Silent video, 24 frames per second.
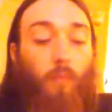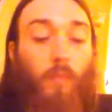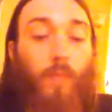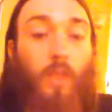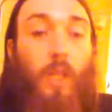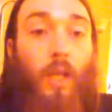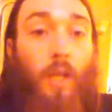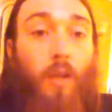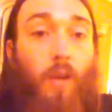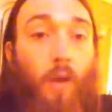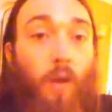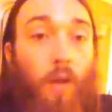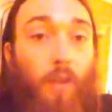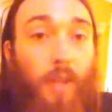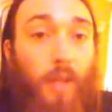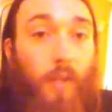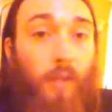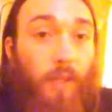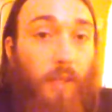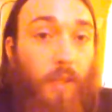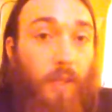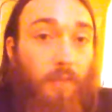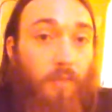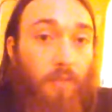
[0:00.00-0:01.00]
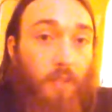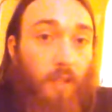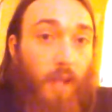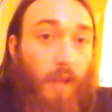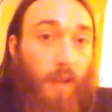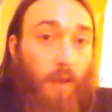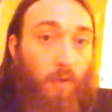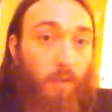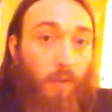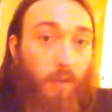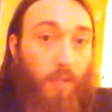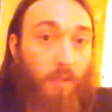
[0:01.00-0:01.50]
And all that leaves
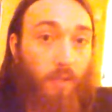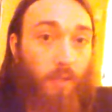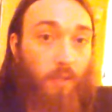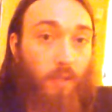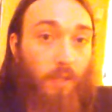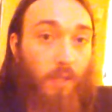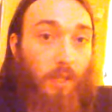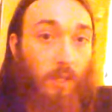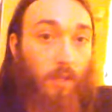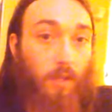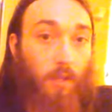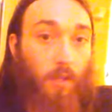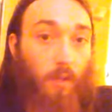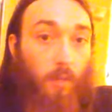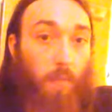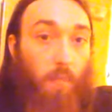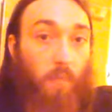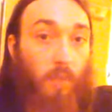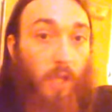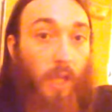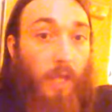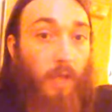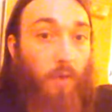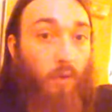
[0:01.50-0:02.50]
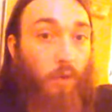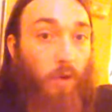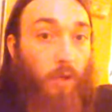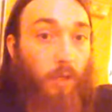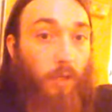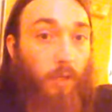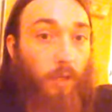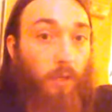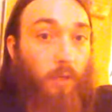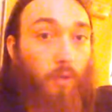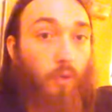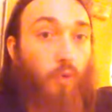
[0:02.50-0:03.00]
now is the plain orc
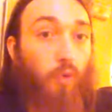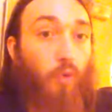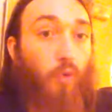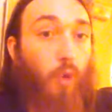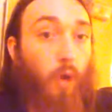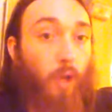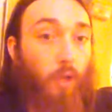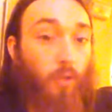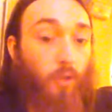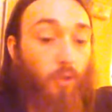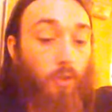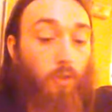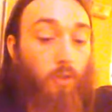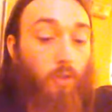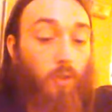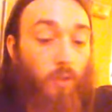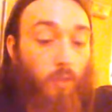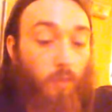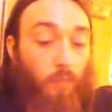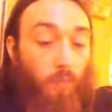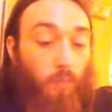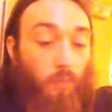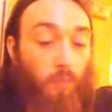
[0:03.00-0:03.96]
crushers.